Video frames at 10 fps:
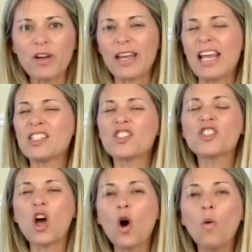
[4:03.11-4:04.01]
fun and
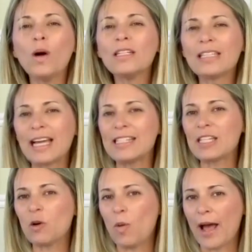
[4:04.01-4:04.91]
so
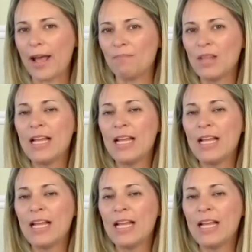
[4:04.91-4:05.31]
nice and quiet.